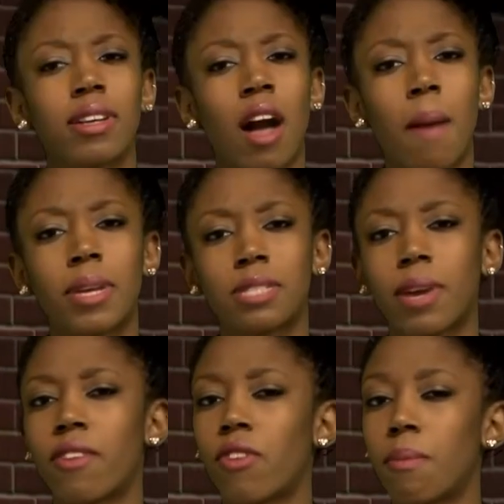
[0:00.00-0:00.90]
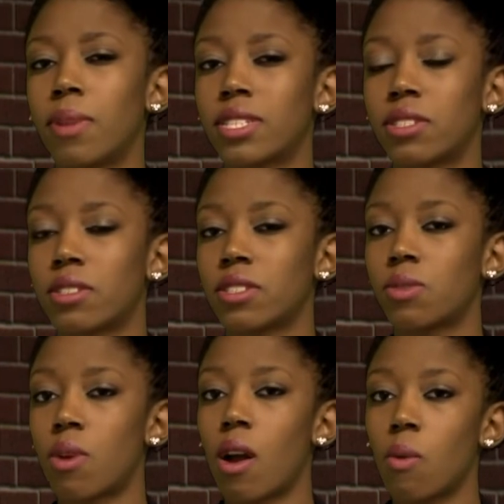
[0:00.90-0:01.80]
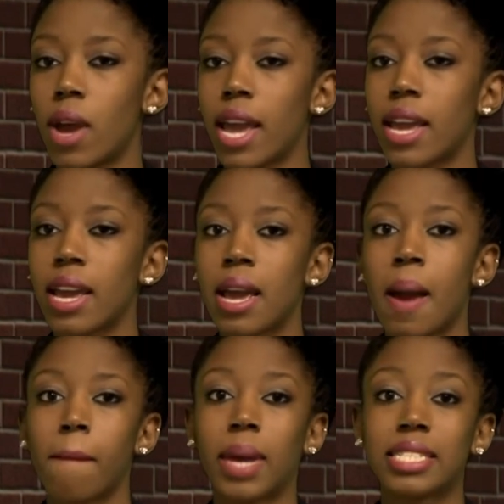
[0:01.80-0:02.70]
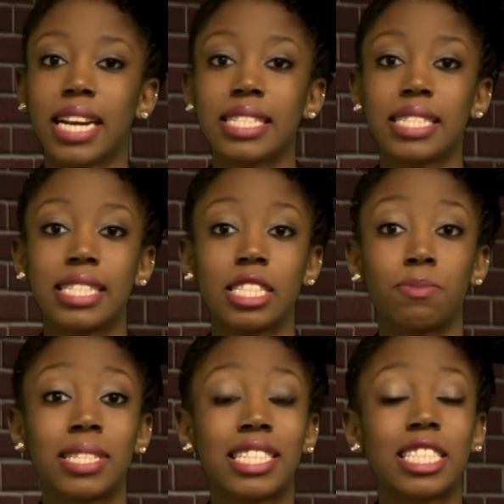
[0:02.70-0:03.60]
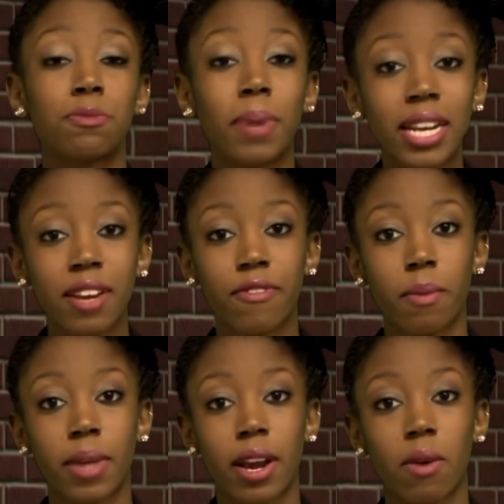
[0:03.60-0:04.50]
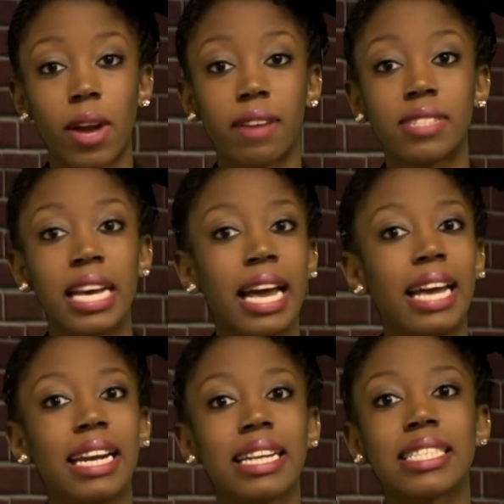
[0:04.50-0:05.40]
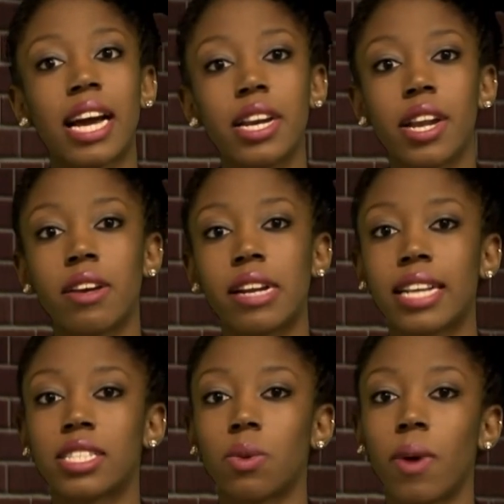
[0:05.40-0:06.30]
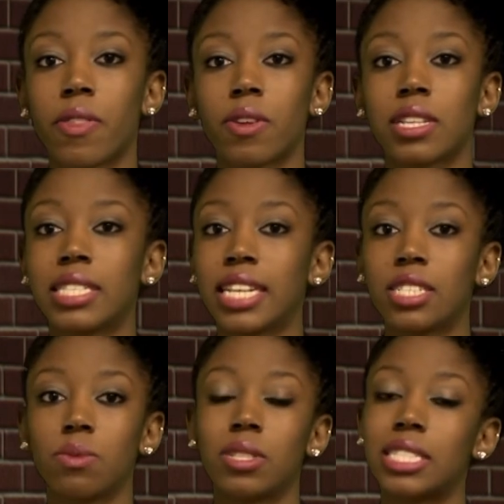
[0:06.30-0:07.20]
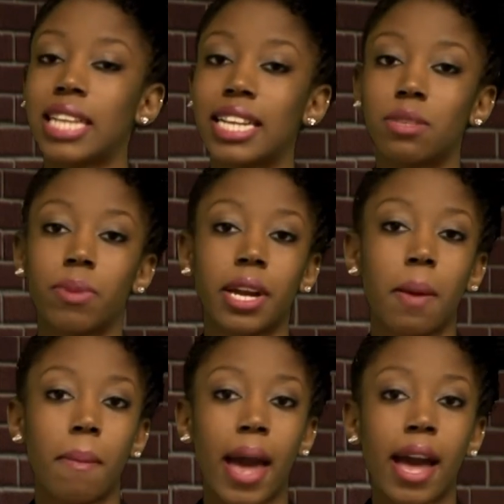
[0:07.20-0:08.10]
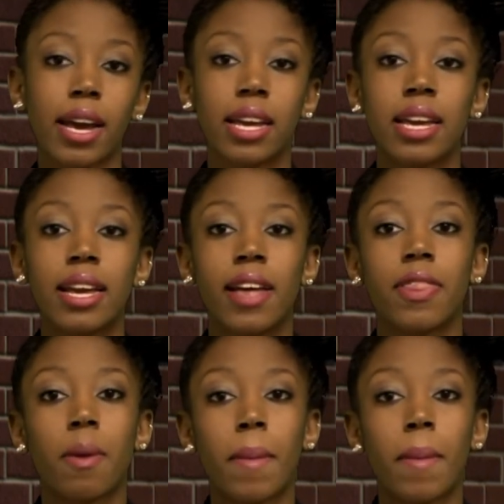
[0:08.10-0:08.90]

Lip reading: comments may have rubbed listeners the wrong way. Mike Jax has since been suspended from the airwaves, and it is unknown as to whether the station will decide to bring him back. The